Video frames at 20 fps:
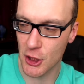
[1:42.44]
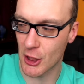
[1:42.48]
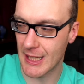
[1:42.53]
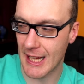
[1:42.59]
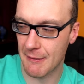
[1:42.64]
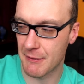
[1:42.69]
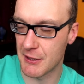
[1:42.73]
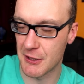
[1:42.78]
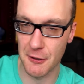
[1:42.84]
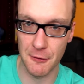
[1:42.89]
not
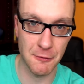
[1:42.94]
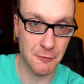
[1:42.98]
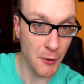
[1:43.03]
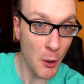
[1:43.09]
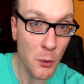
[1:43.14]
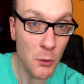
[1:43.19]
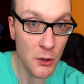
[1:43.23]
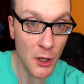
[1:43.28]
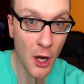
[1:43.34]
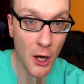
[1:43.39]
having your
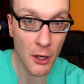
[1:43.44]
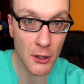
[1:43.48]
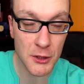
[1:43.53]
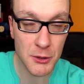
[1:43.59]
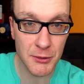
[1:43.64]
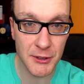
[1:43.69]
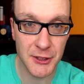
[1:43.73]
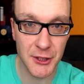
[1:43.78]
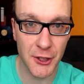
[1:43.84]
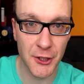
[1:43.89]
phone
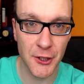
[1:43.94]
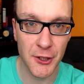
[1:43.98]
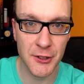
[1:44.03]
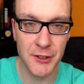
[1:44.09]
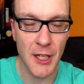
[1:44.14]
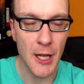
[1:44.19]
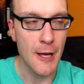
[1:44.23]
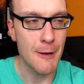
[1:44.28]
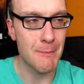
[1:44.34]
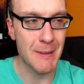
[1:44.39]
calls
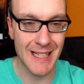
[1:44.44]
returned,